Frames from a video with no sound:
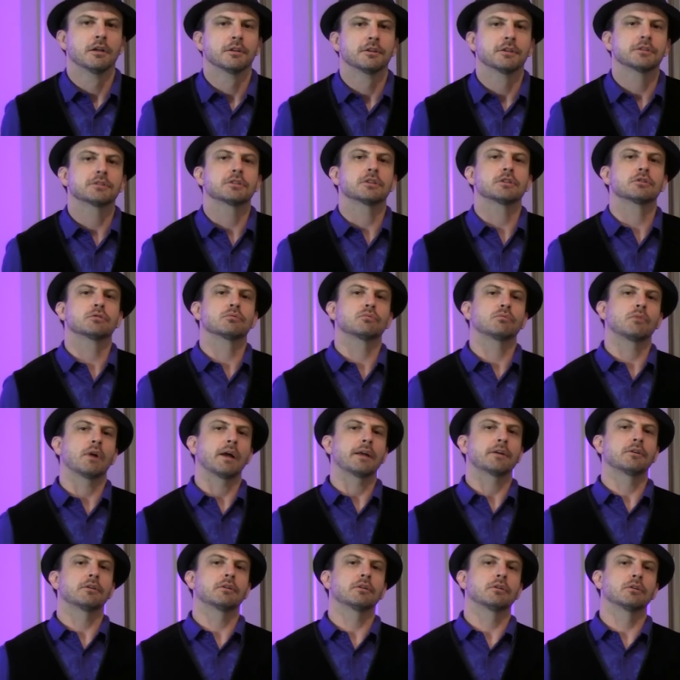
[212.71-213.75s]
This is
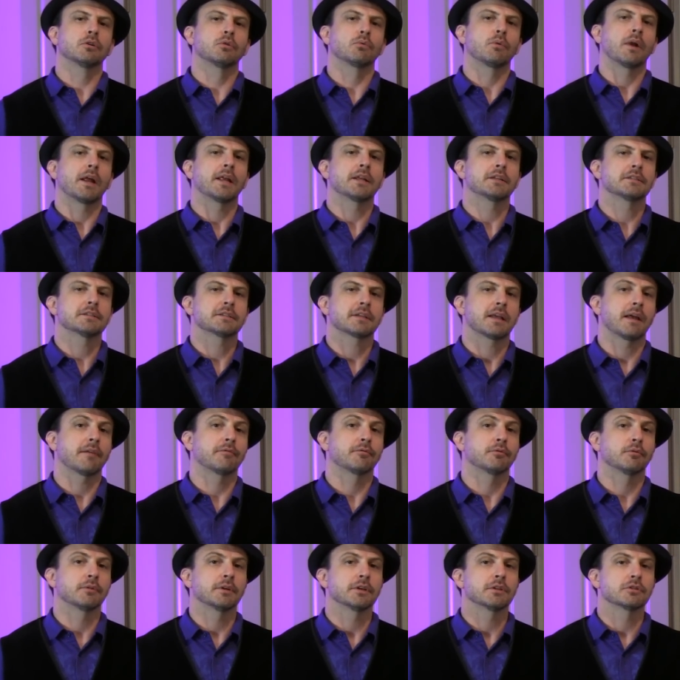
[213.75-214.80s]
writer Lorraine
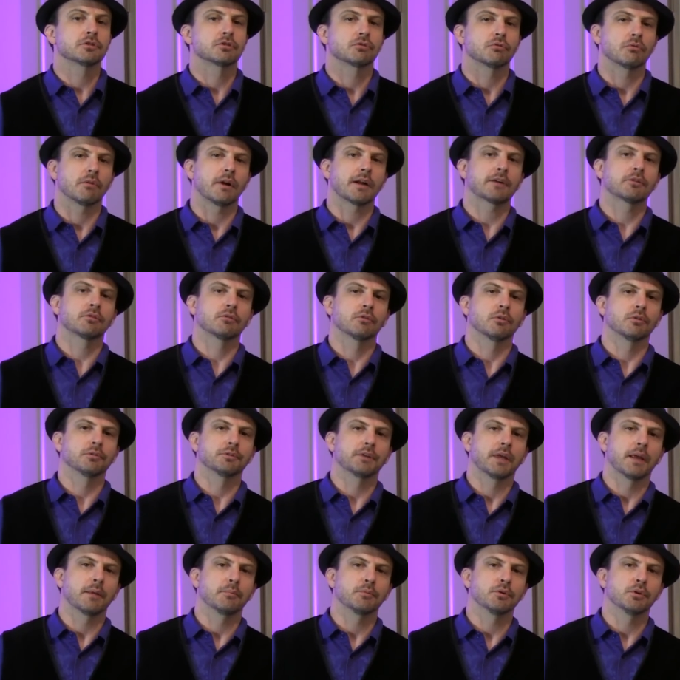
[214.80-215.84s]
Scafaria's directorial
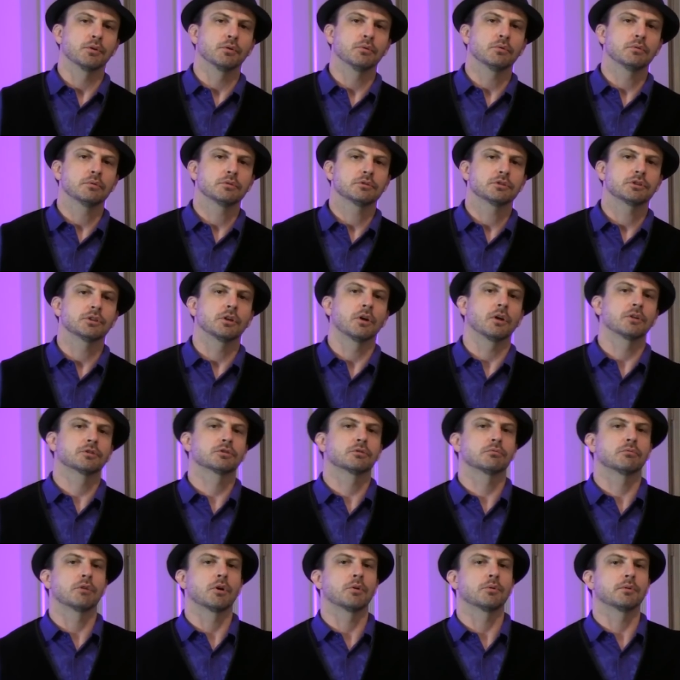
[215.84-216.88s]
debut. She
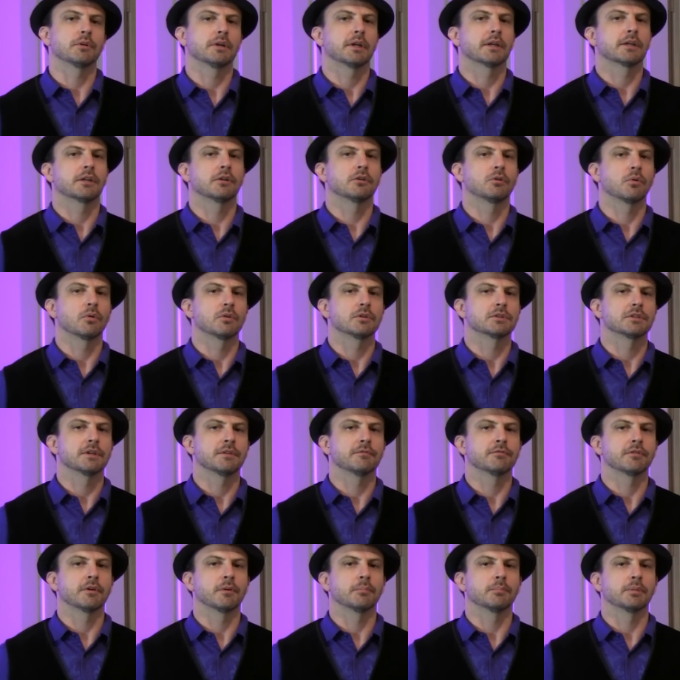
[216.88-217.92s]
also wrote Nick and Nora's
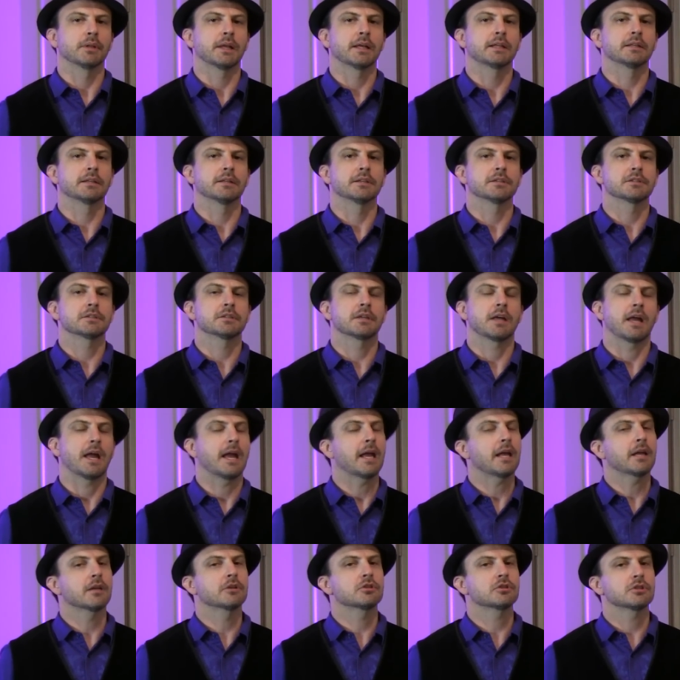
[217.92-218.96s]
Infinite Playlist,
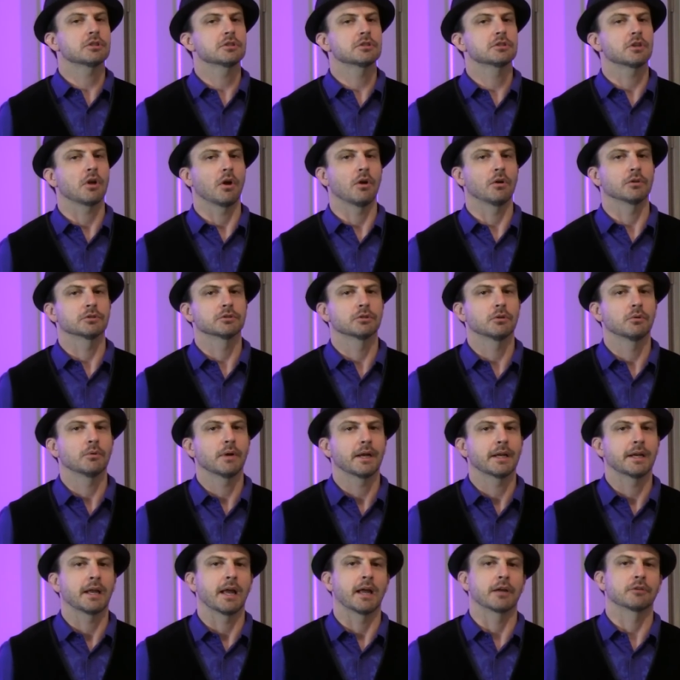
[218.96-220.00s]
and she's also
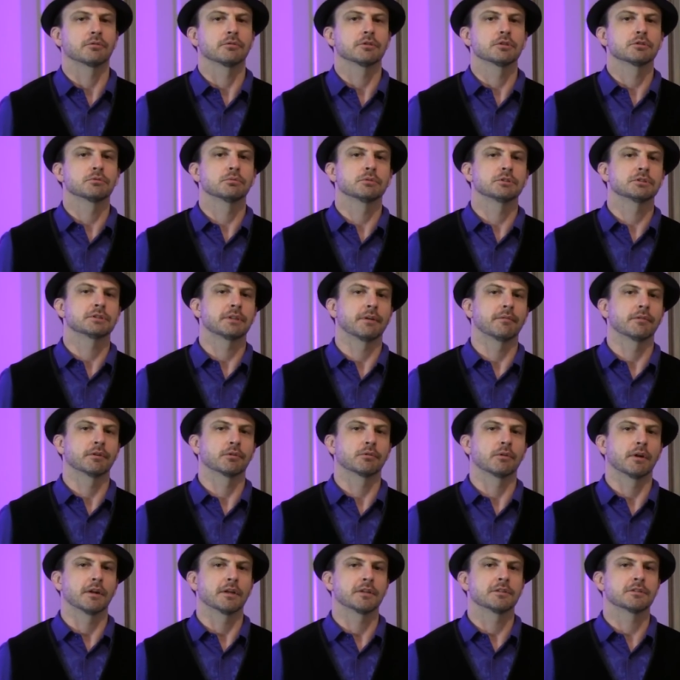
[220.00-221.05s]
an actress with 7
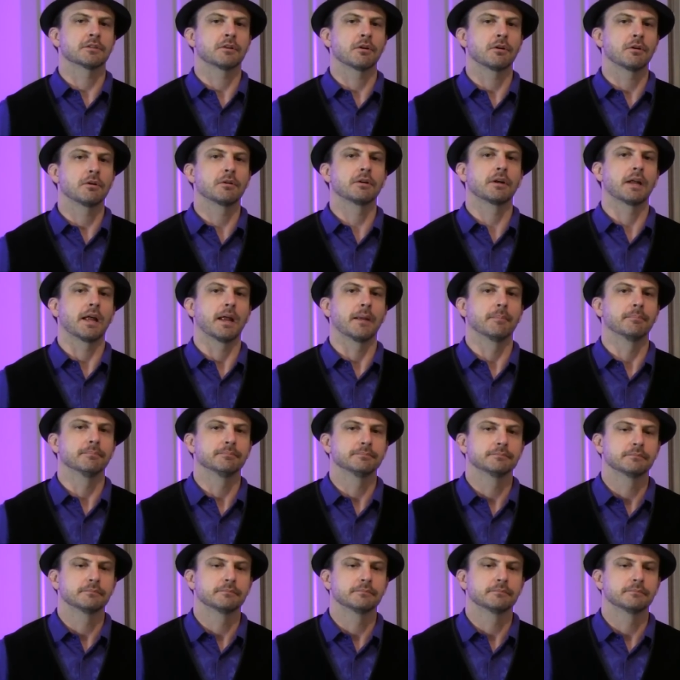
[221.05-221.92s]
credits to her name.